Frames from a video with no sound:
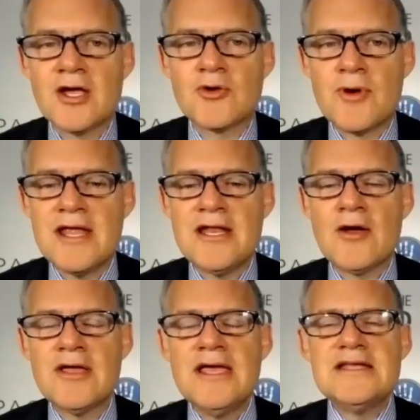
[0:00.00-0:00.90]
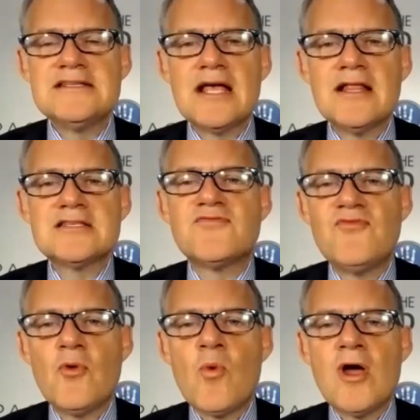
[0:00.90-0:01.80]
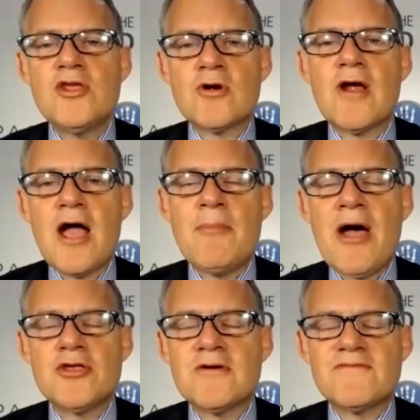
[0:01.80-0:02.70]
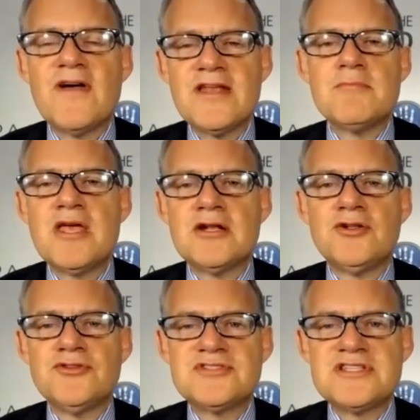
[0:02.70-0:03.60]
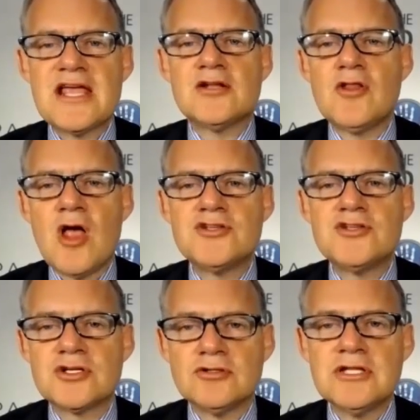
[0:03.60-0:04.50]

great. Now, tell us what about your fundamental technological